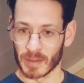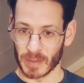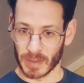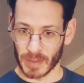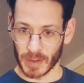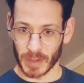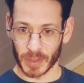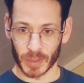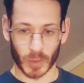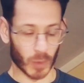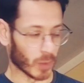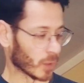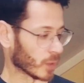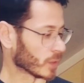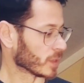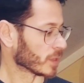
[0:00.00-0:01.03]
Third
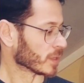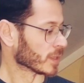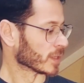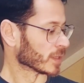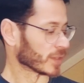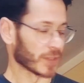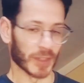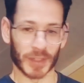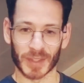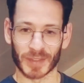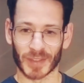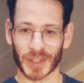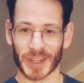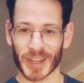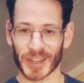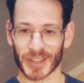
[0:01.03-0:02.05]
chord, this is a
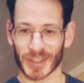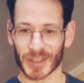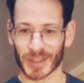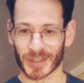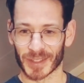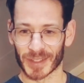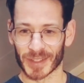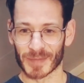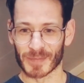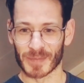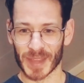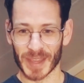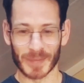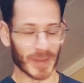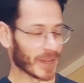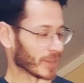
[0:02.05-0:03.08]
variation over the
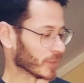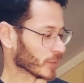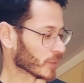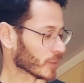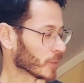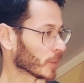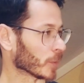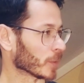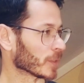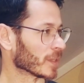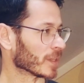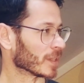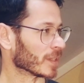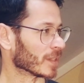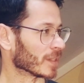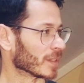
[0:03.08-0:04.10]
B minor chord.
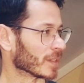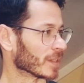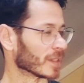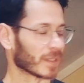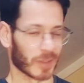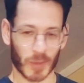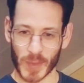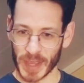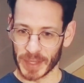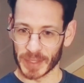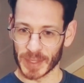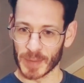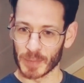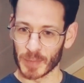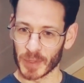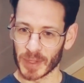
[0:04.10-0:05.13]
To make it
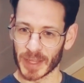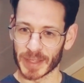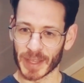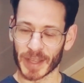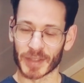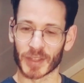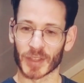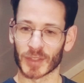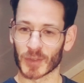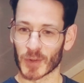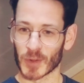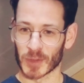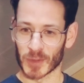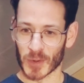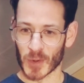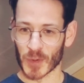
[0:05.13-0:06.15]
simple, I just
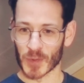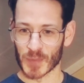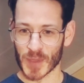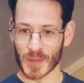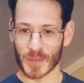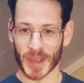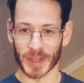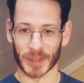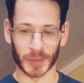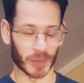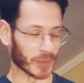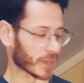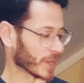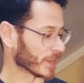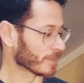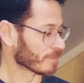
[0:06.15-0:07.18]
call the chord B minor,
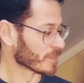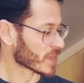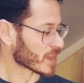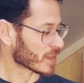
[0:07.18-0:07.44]
okay?